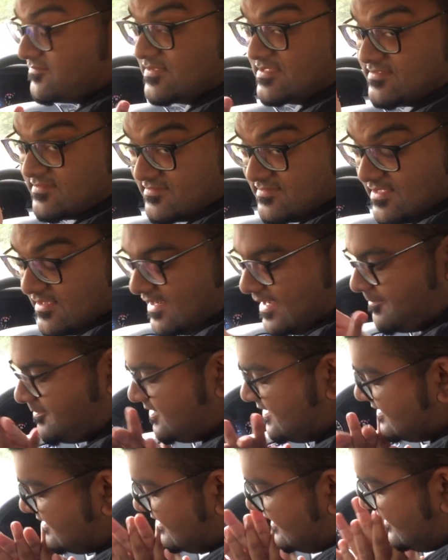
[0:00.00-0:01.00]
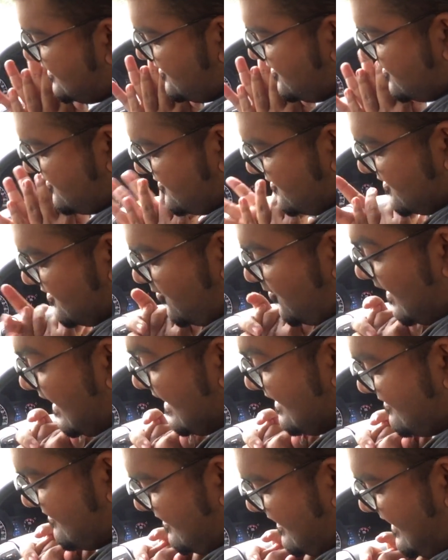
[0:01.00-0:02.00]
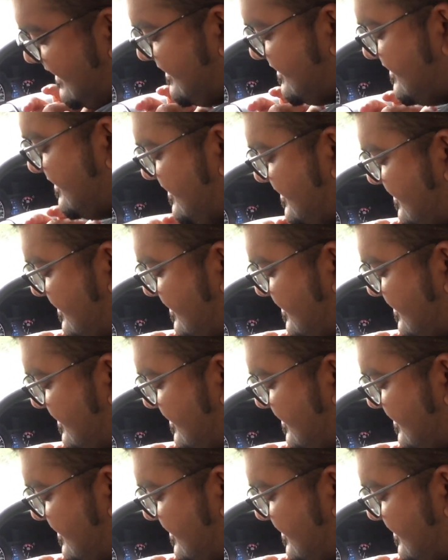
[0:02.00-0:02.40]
which is the Raptor and also the Wildtrak.